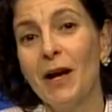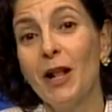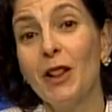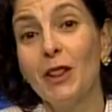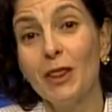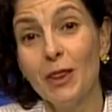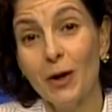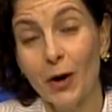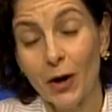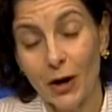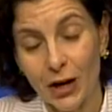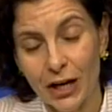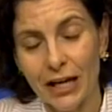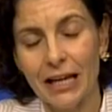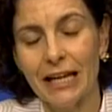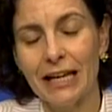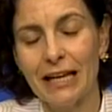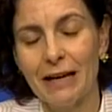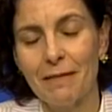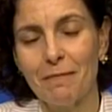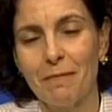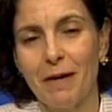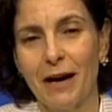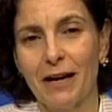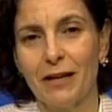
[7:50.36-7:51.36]

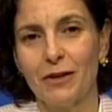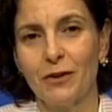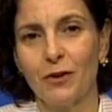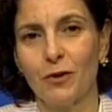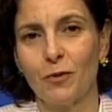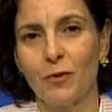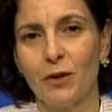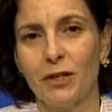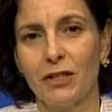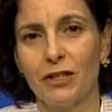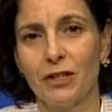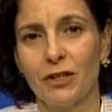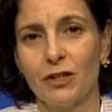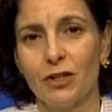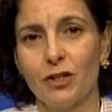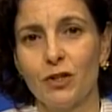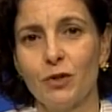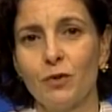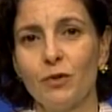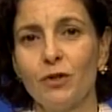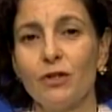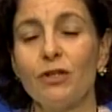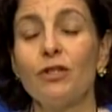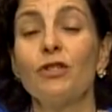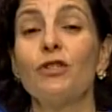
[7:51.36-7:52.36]
learning by Norwegian
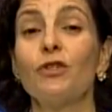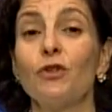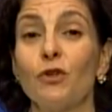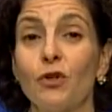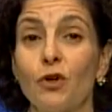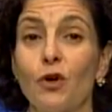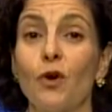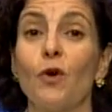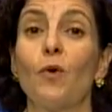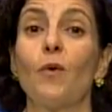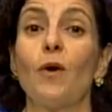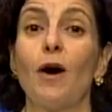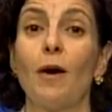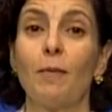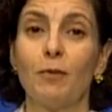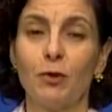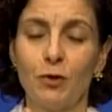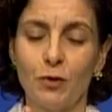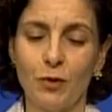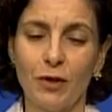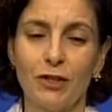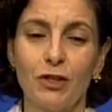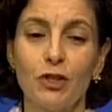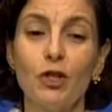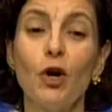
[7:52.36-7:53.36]
students to go up
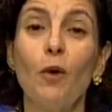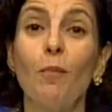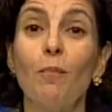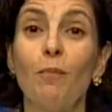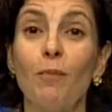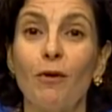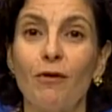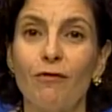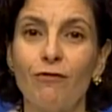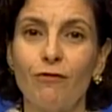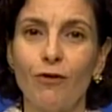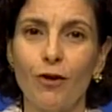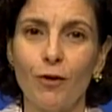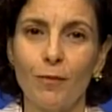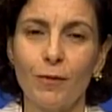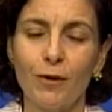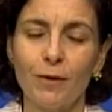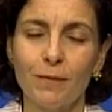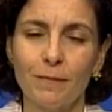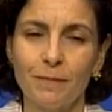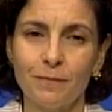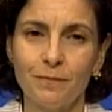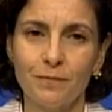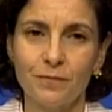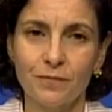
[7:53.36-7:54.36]
to a top performer.
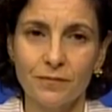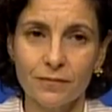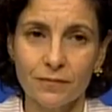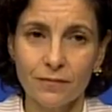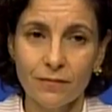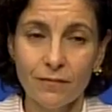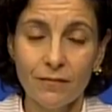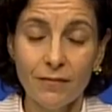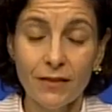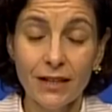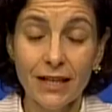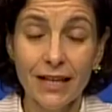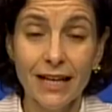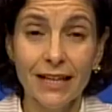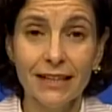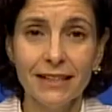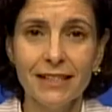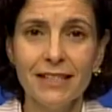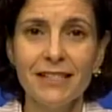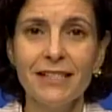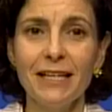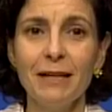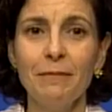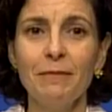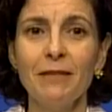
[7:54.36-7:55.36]
At
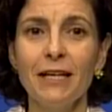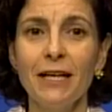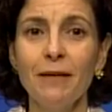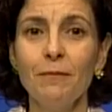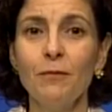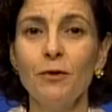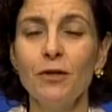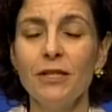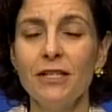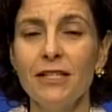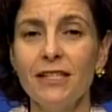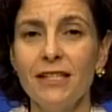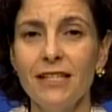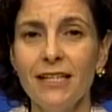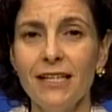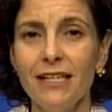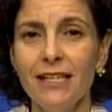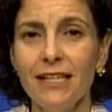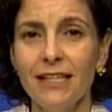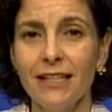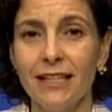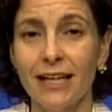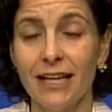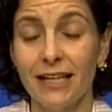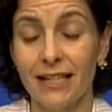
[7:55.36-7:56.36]
the same time, we
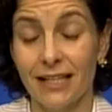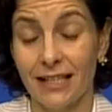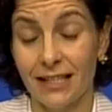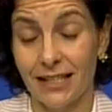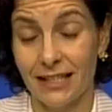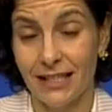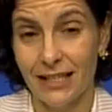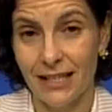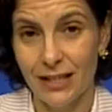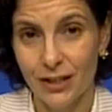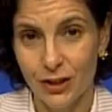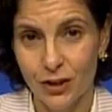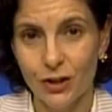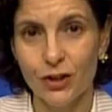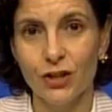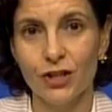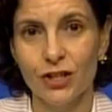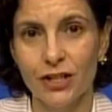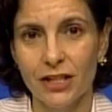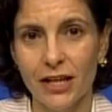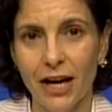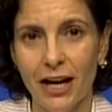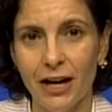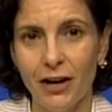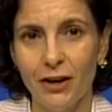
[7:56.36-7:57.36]
see that teachers'
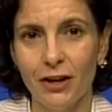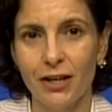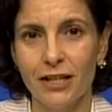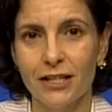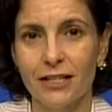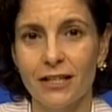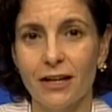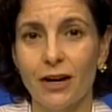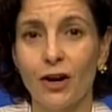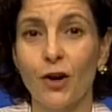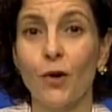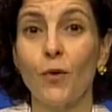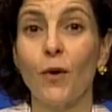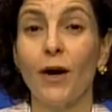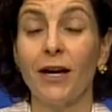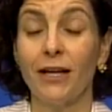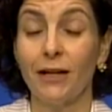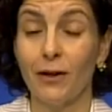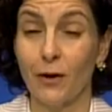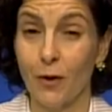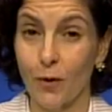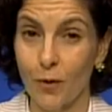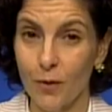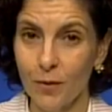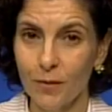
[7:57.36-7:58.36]
salaries are quite
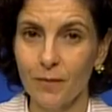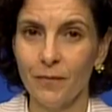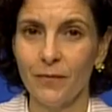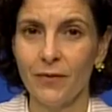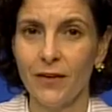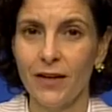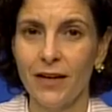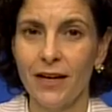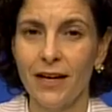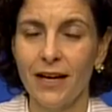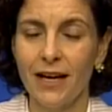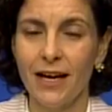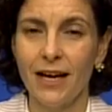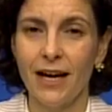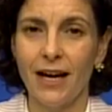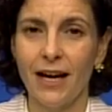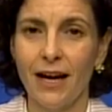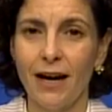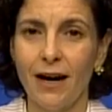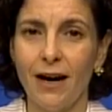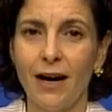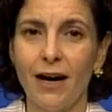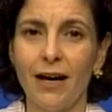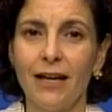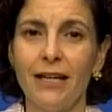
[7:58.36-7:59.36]
low
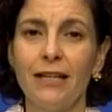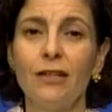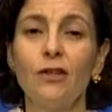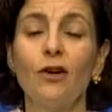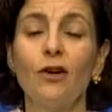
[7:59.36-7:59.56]
in